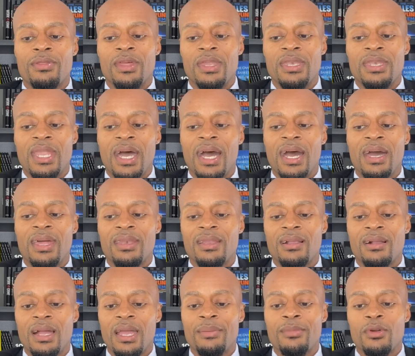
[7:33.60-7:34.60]

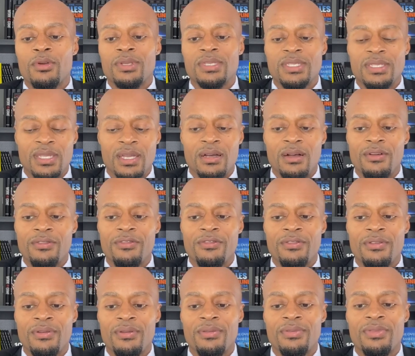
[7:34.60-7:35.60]
non-glamorous
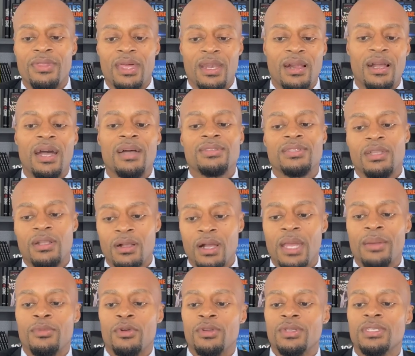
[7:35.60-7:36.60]
stuff that allows the
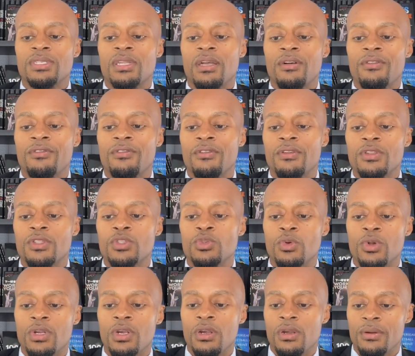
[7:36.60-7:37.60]
glamorous stuff
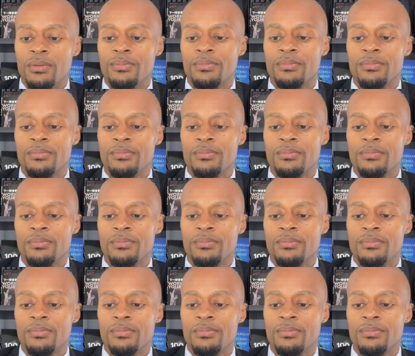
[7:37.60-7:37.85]
to occur.